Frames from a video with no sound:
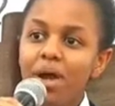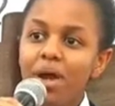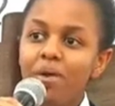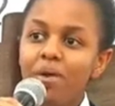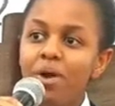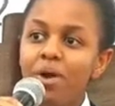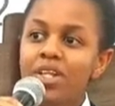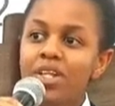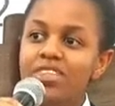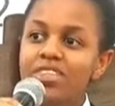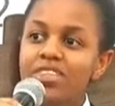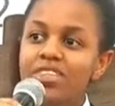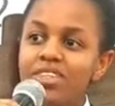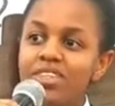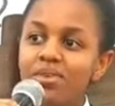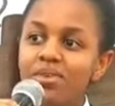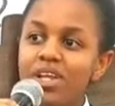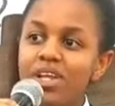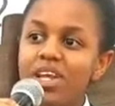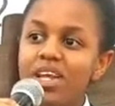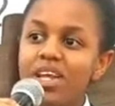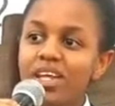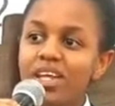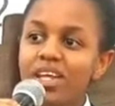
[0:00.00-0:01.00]
wanting
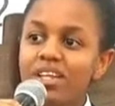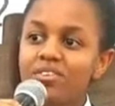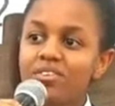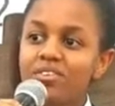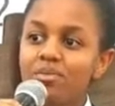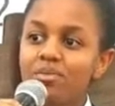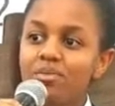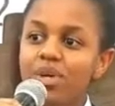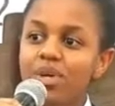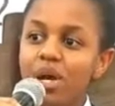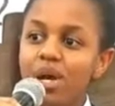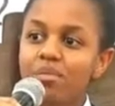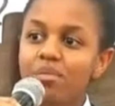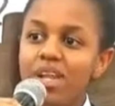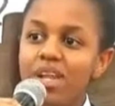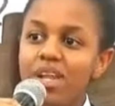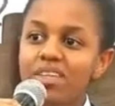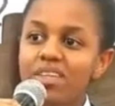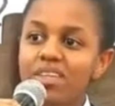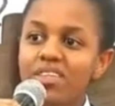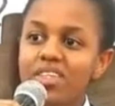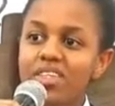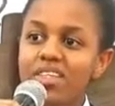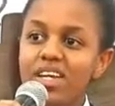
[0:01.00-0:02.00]
one day that I'll become an
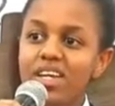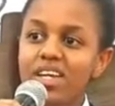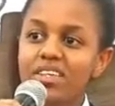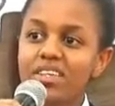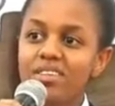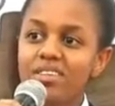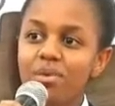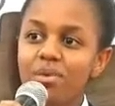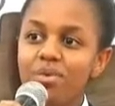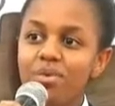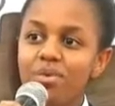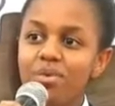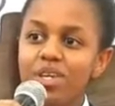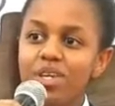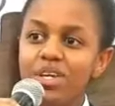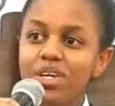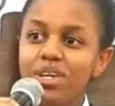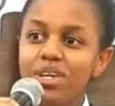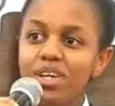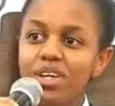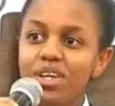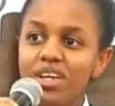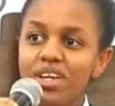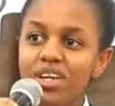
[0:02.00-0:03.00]
engineer and
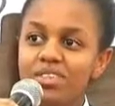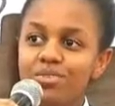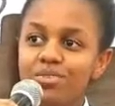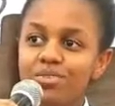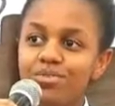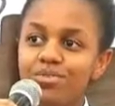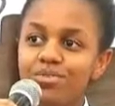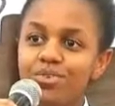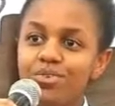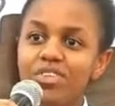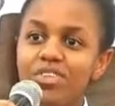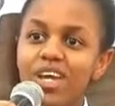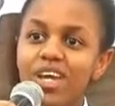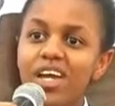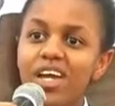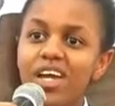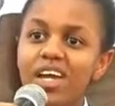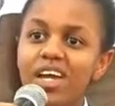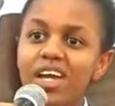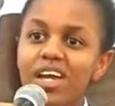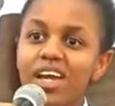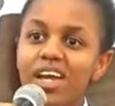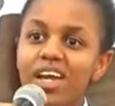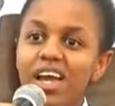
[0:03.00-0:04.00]
somebody great in future.
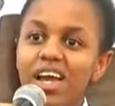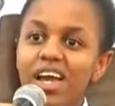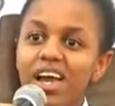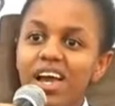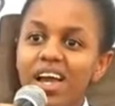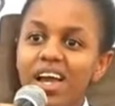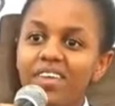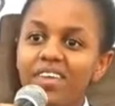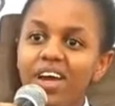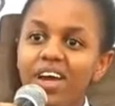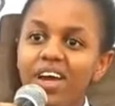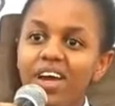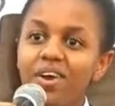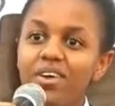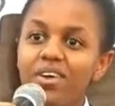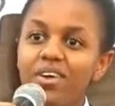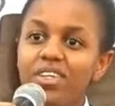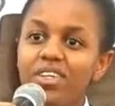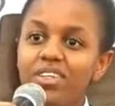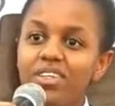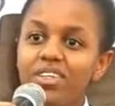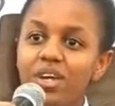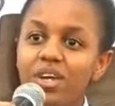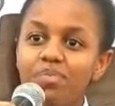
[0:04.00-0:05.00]
I thank
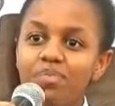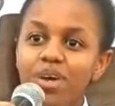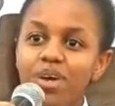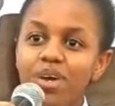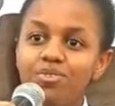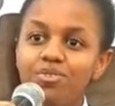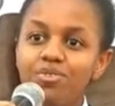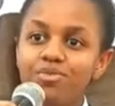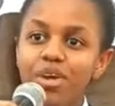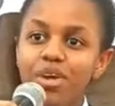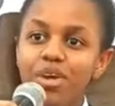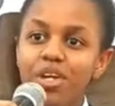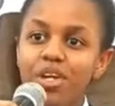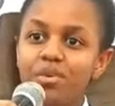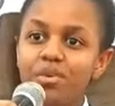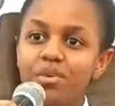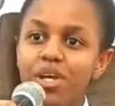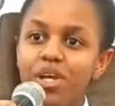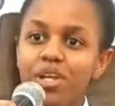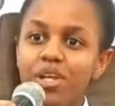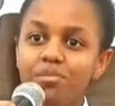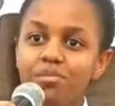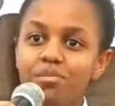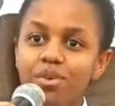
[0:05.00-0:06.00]
God that I passed very
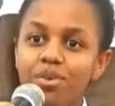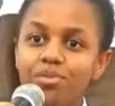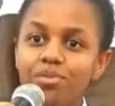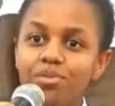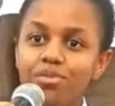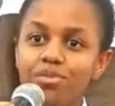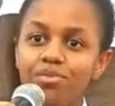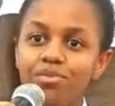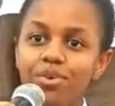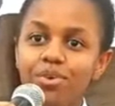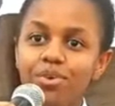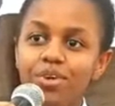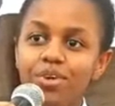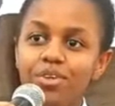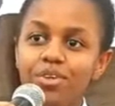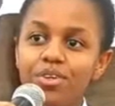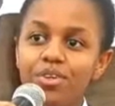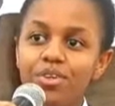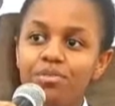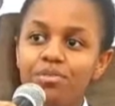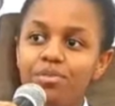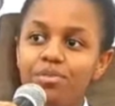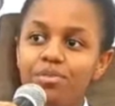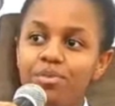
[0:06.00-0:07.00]
well in my Form
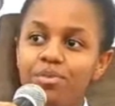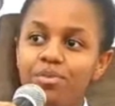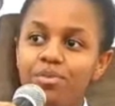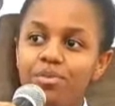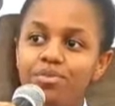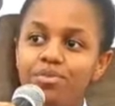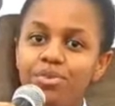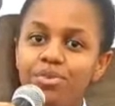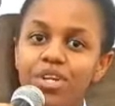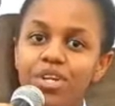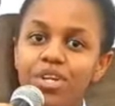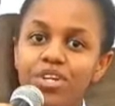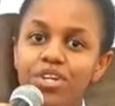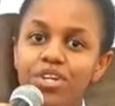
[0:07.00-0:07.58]
4